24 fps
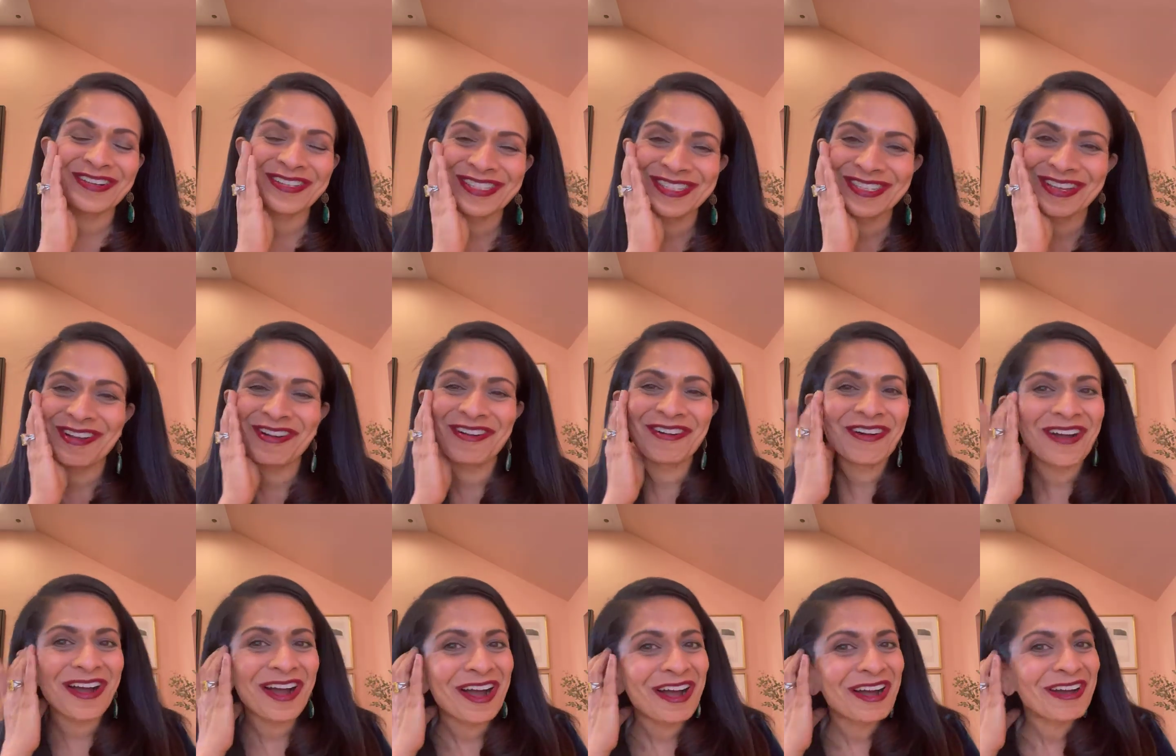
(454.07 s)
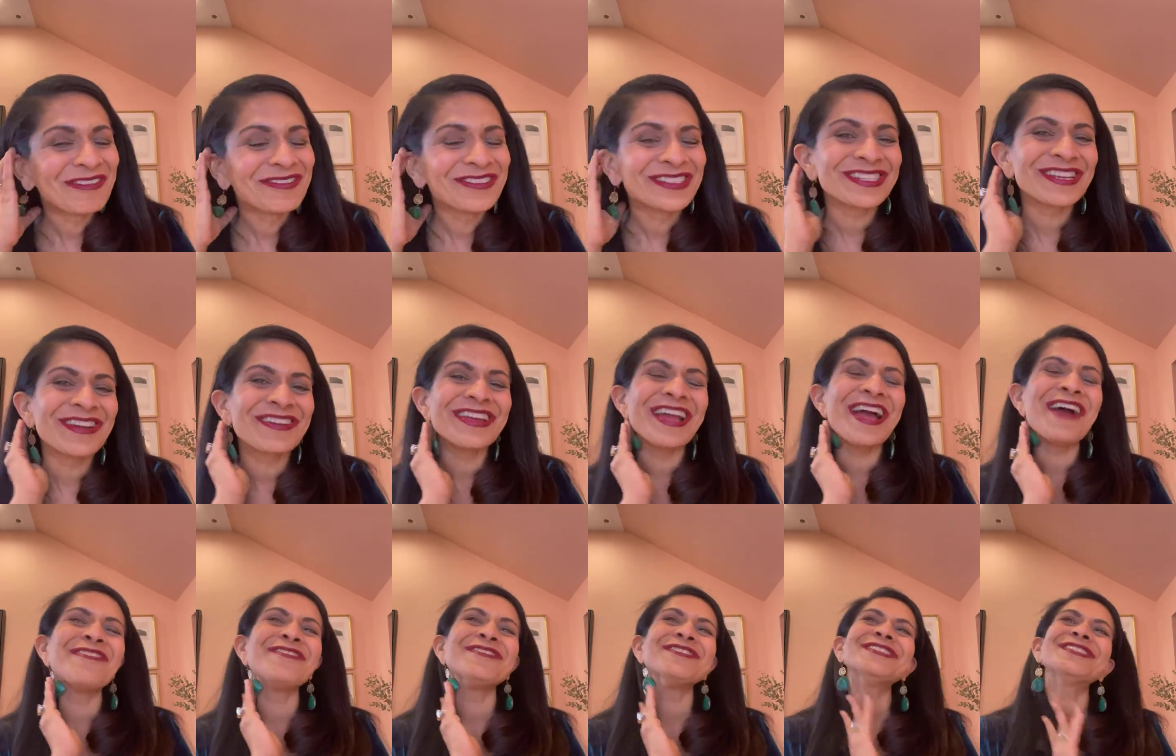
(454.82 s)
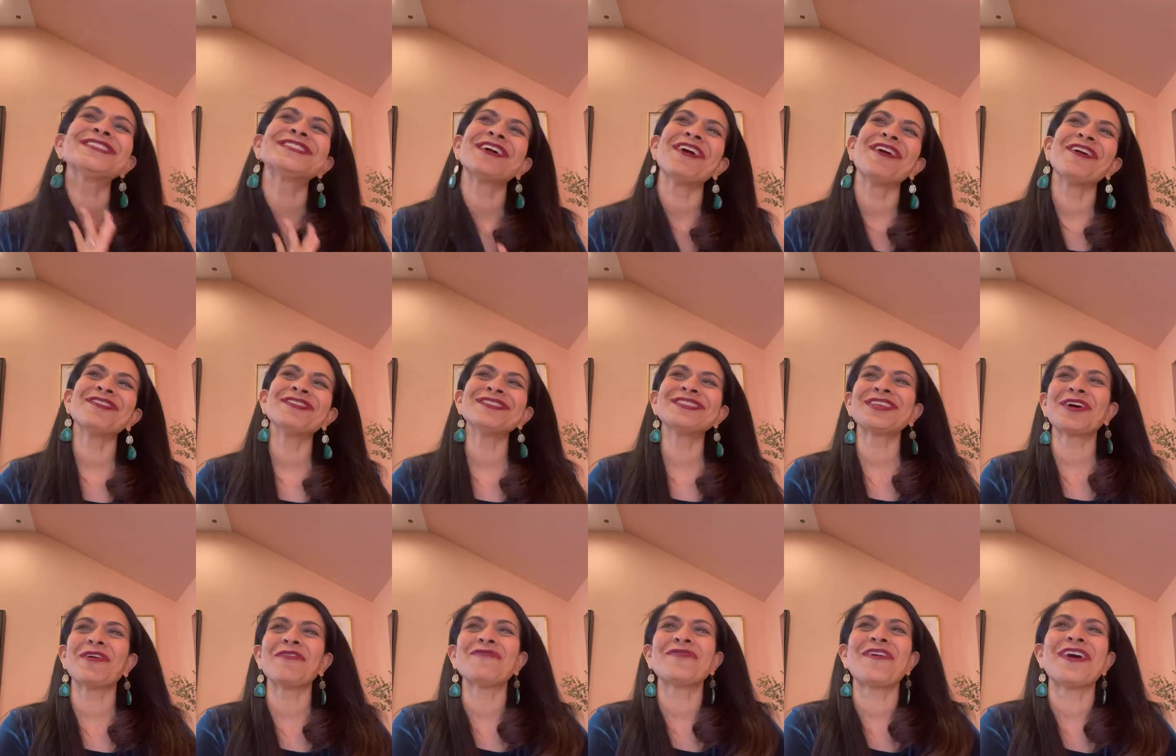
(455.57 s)
So yeah, it was
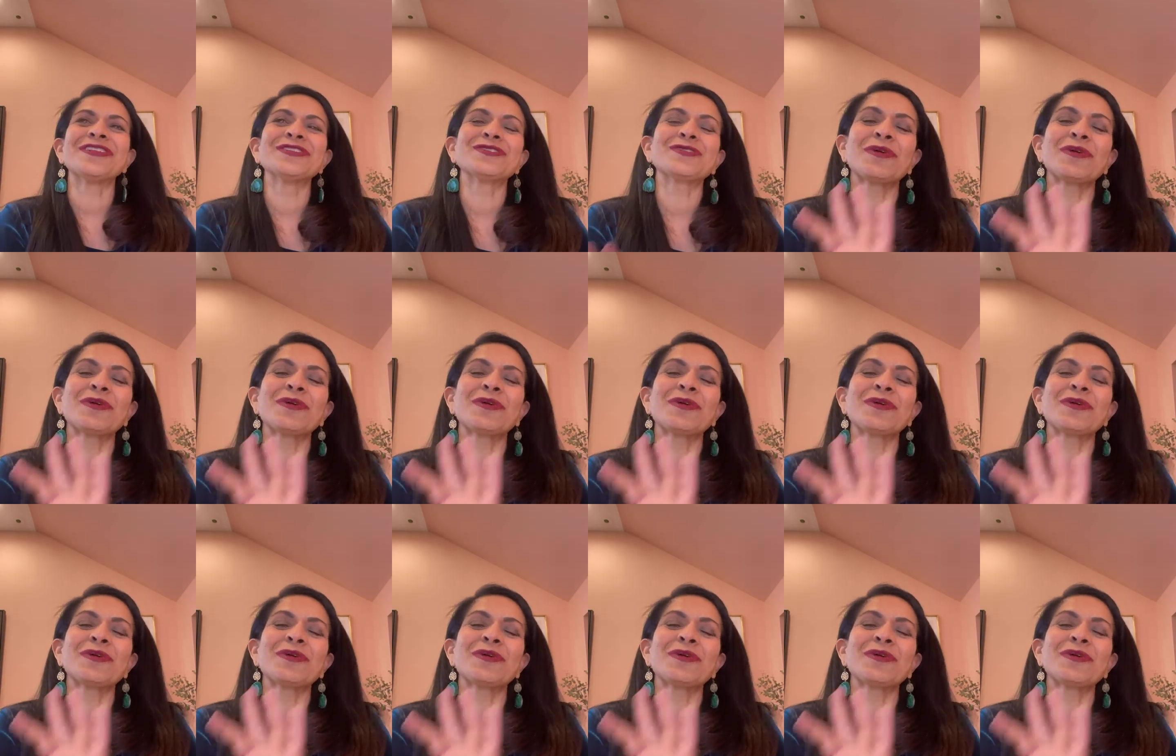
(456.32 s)
so fun.